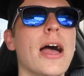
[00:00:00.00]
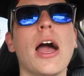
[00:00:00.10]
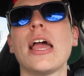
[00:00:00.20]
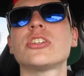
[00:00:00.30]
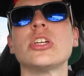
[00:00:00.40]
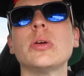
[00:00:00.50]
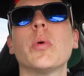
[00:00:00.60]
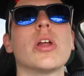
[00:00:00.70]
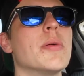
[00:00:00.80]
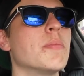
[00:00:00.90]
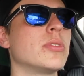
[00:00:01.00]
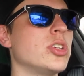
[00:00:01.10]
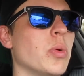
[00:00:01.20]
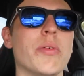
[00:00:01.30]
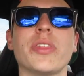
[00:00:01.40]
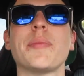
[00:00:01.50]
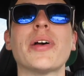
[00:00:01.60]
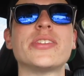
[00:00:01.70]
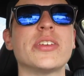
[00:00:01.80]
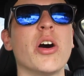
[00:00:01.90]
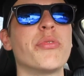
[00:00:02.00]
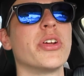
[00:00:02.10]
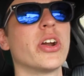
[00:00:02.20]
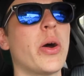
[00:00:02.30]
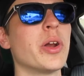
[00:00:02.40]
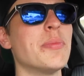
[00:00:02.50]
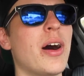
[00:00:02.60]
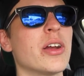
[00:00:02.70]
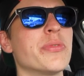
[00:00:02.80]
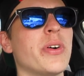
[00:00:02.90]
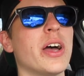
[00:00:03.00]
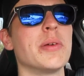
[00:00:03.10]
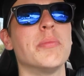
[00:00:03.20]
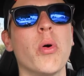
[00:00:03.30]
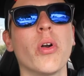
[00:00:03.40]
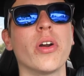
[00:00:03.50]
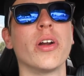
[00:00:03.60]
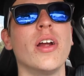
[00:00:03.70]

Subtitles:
I actually want to do everything myself here. I want to modify it more.